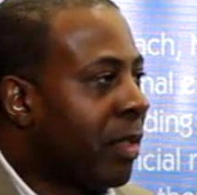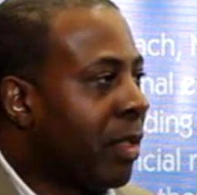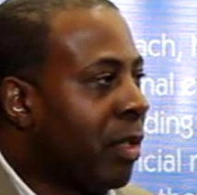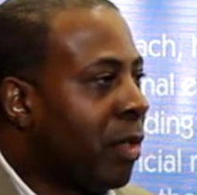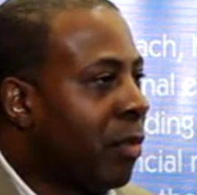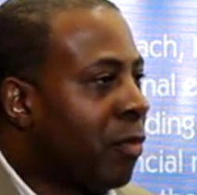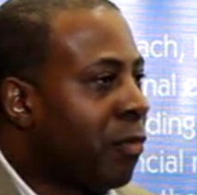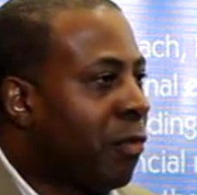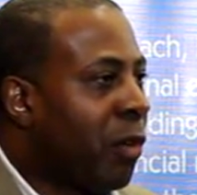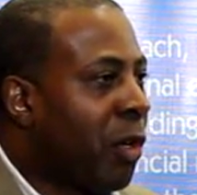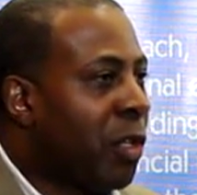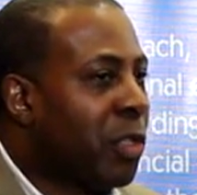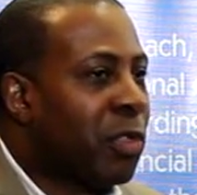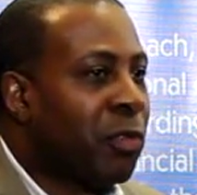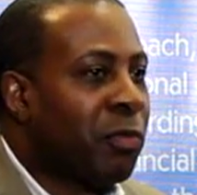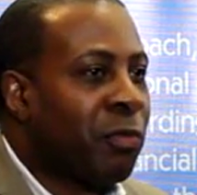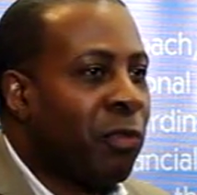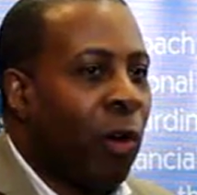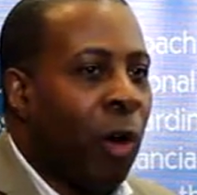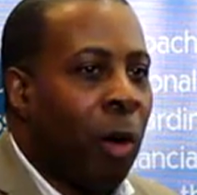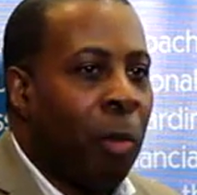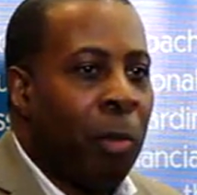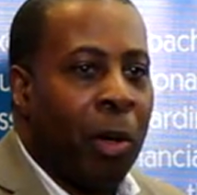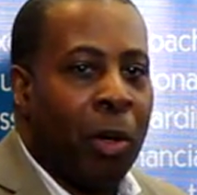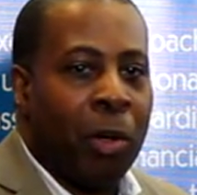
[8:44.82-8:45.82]
First and
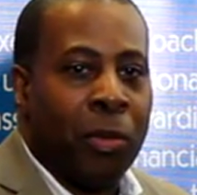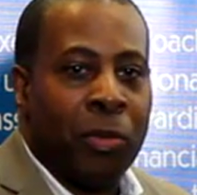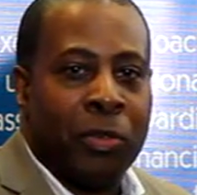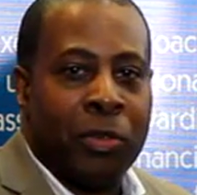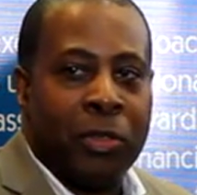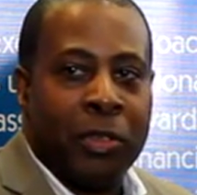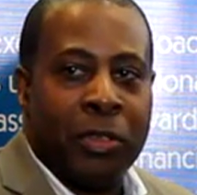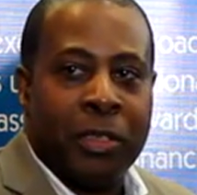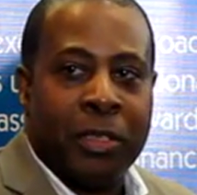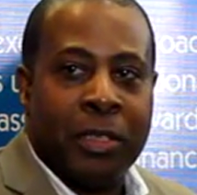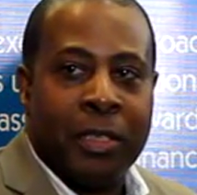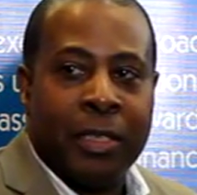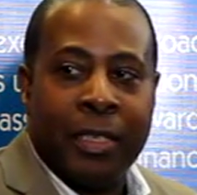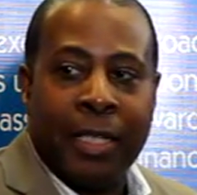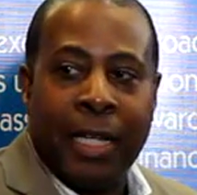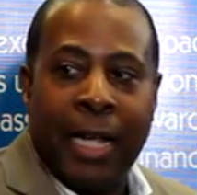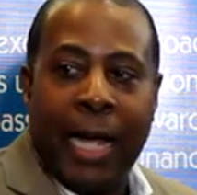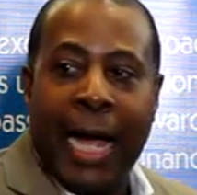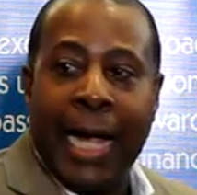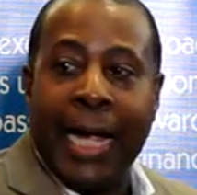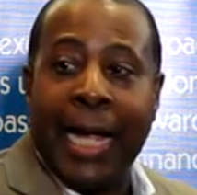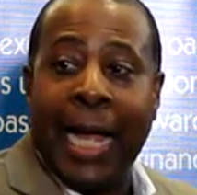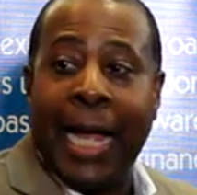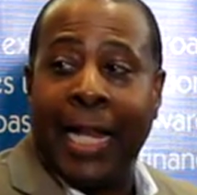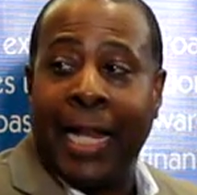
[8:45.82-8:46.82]
foremost,
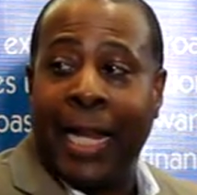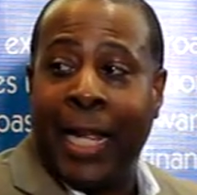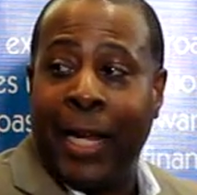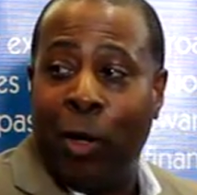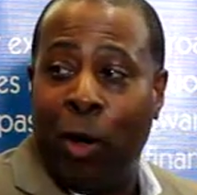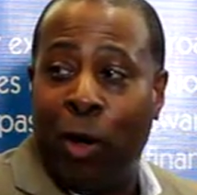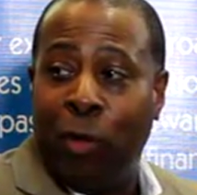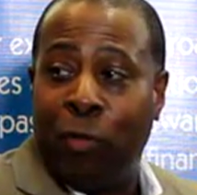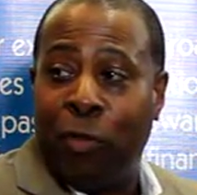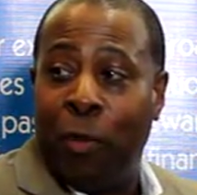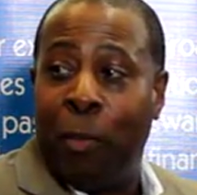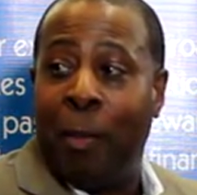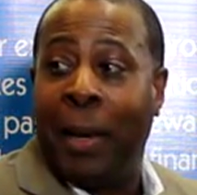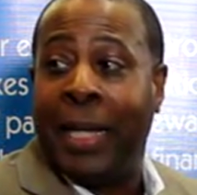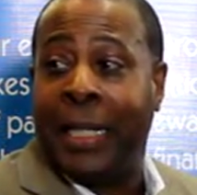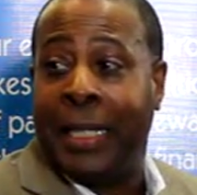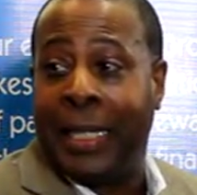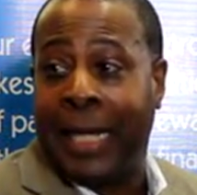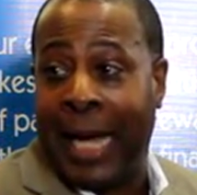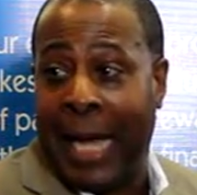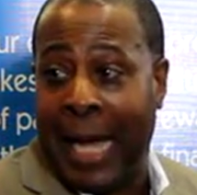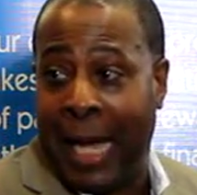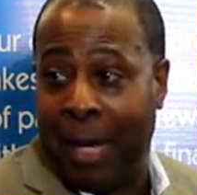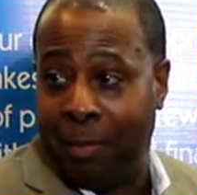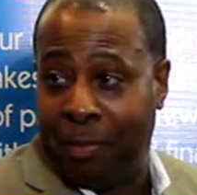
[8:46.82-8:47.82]
I got laid off from my
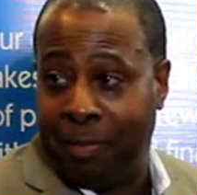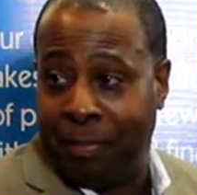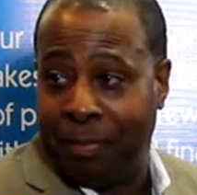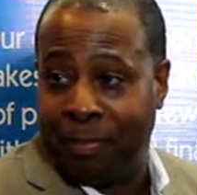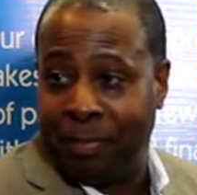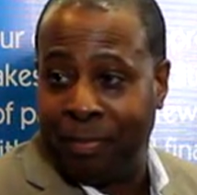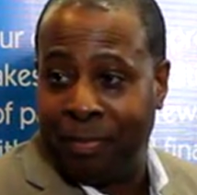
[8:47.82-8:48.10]
job.